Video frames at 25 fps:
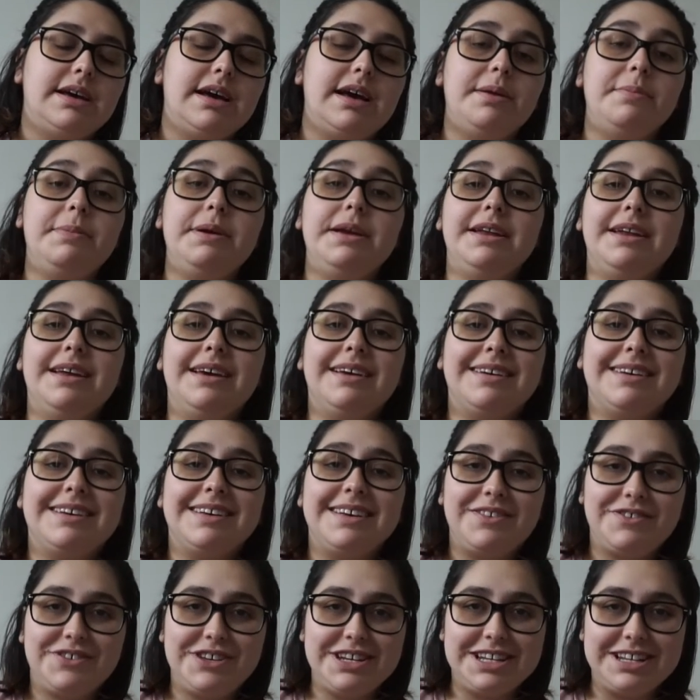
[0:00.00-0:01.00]
I mean,
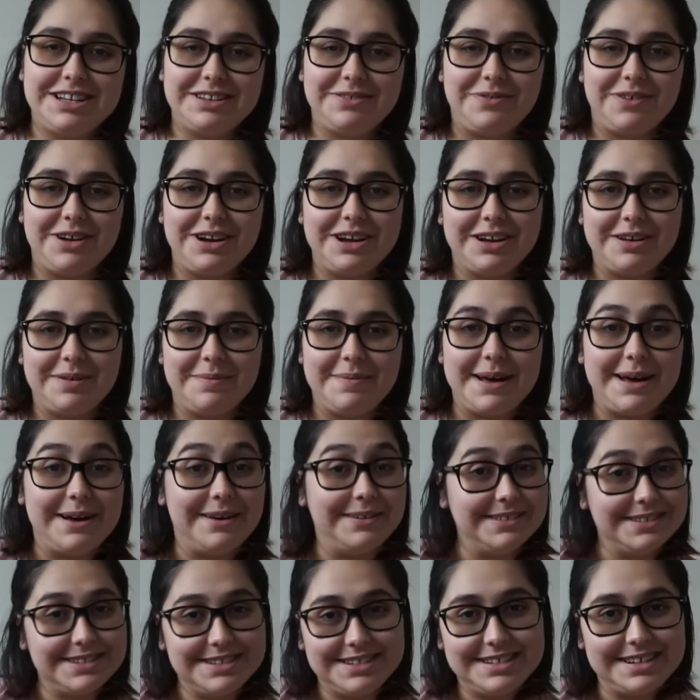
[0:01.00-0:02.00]
if she doesn't want to come
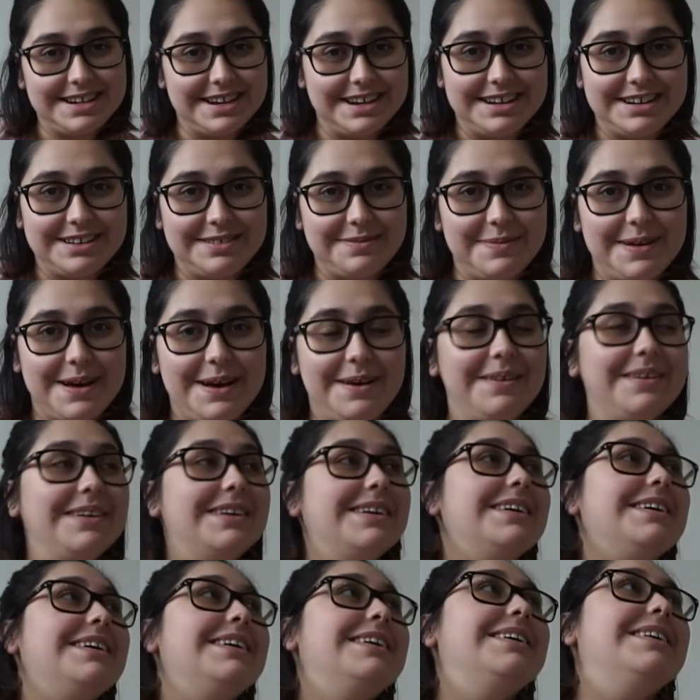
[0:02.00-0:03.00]
out, she's not gonna come out.
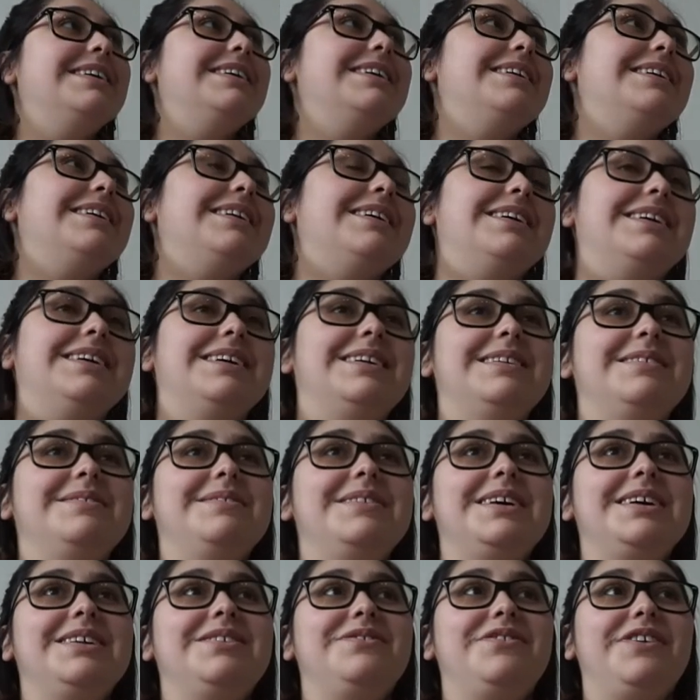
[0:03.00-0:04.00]
Um,
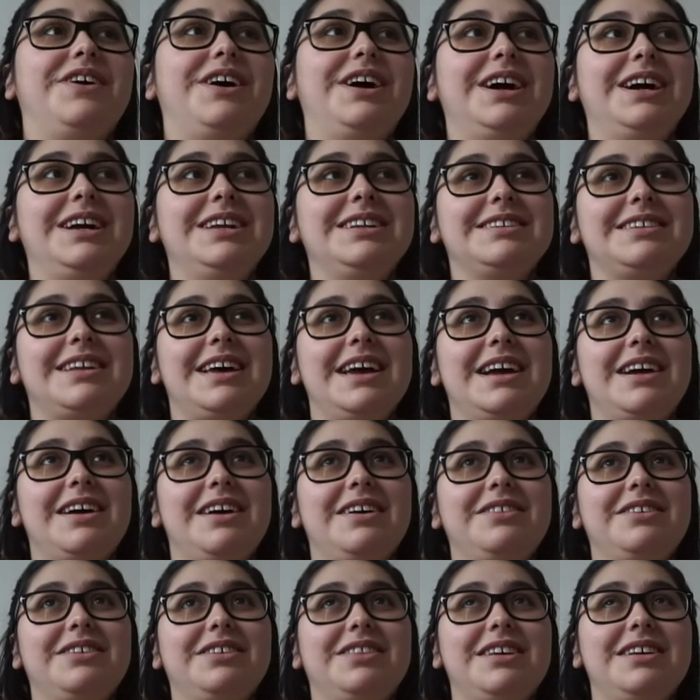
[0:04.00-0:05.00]
as far as like
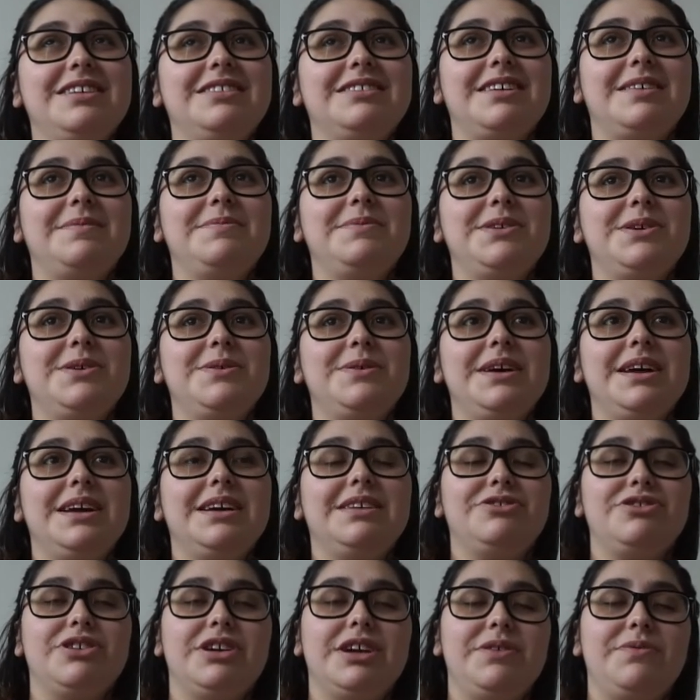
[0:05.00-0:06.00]
other things I'm
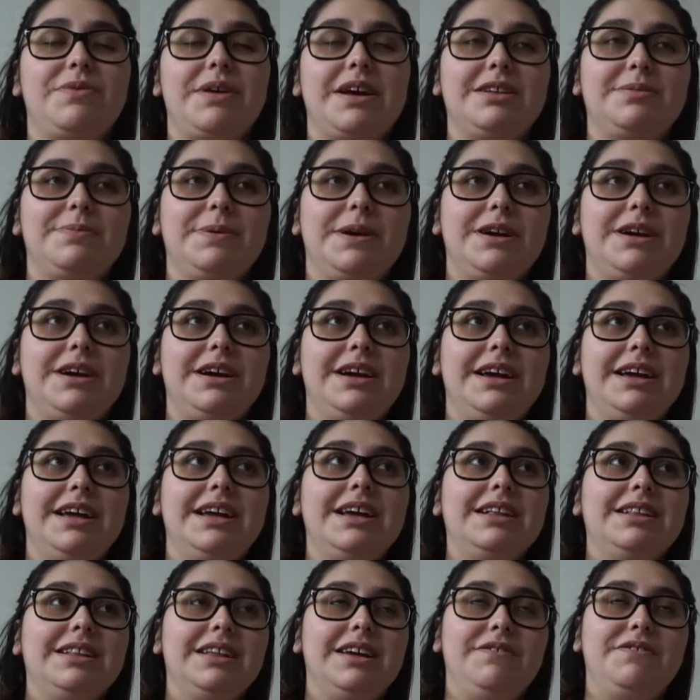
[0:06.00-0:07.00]
doing, drinking
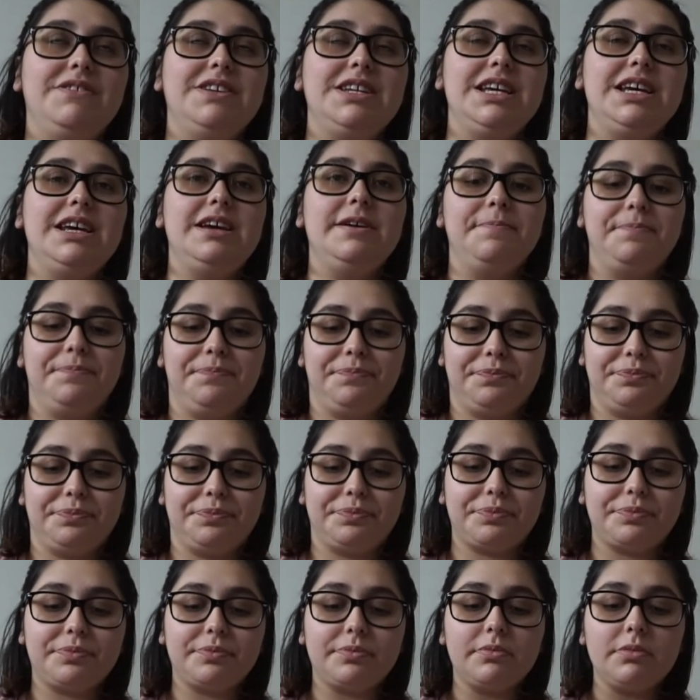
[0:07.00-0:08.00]
raspberry leaf tea,
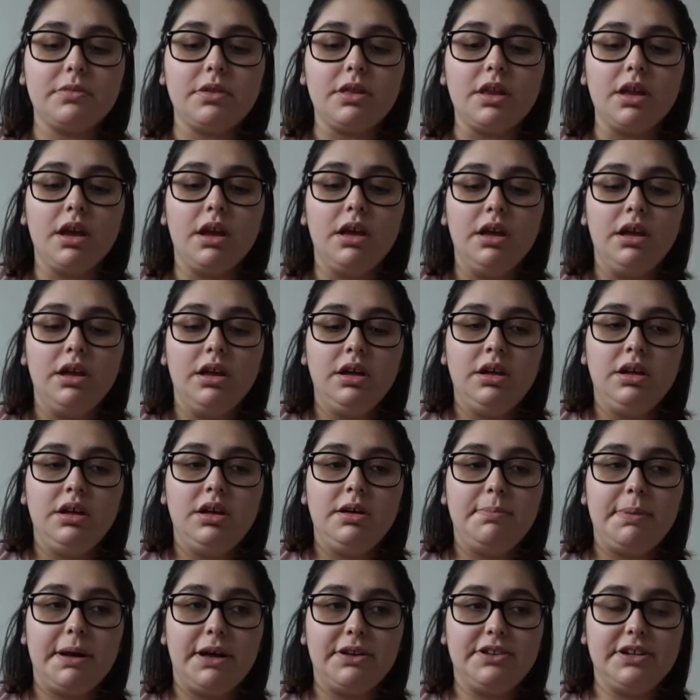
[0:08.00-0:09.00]

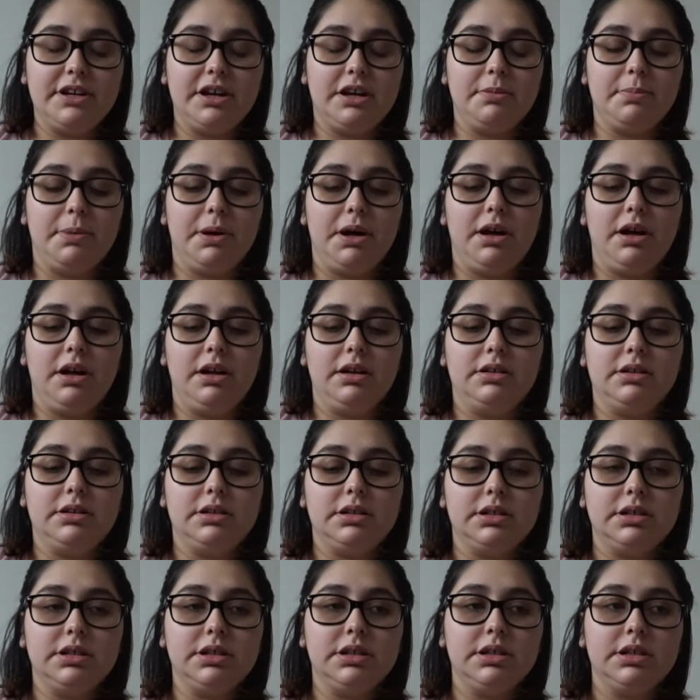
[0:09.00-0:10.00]
bouncing on a ball,
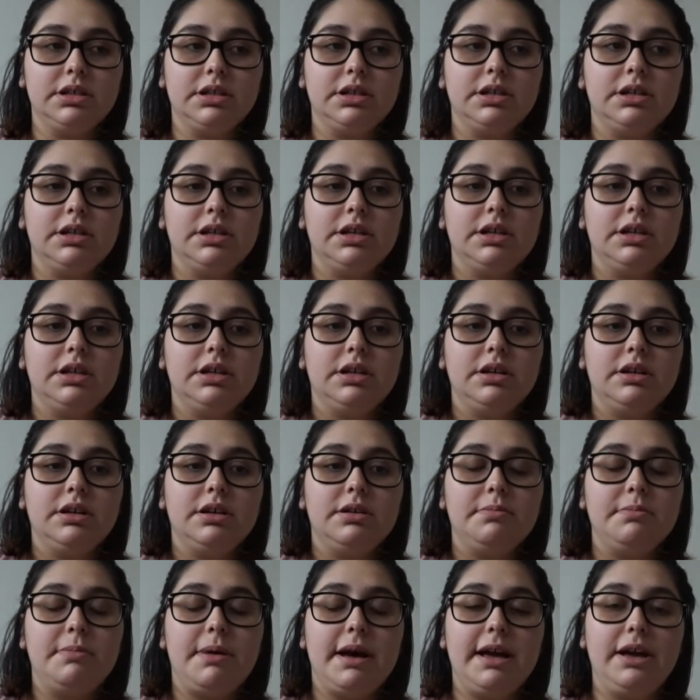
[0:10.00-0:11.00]

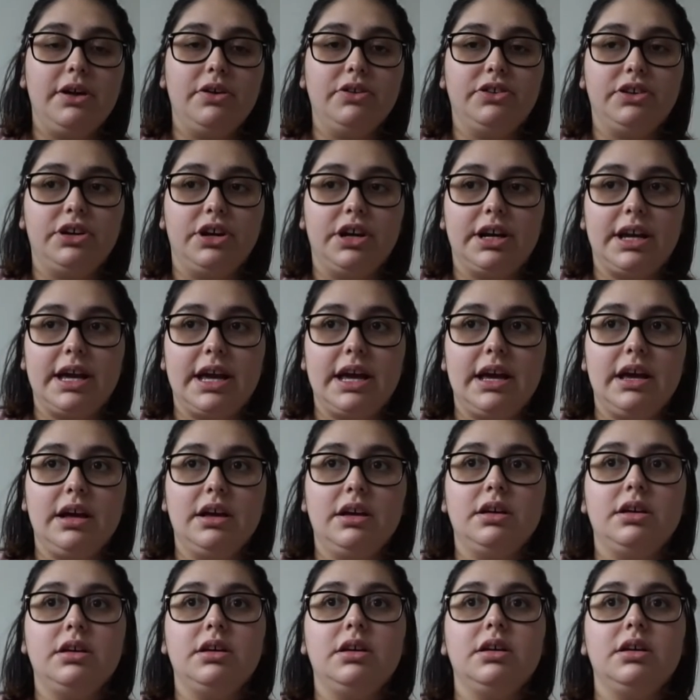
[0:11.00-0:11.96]
mile circuit,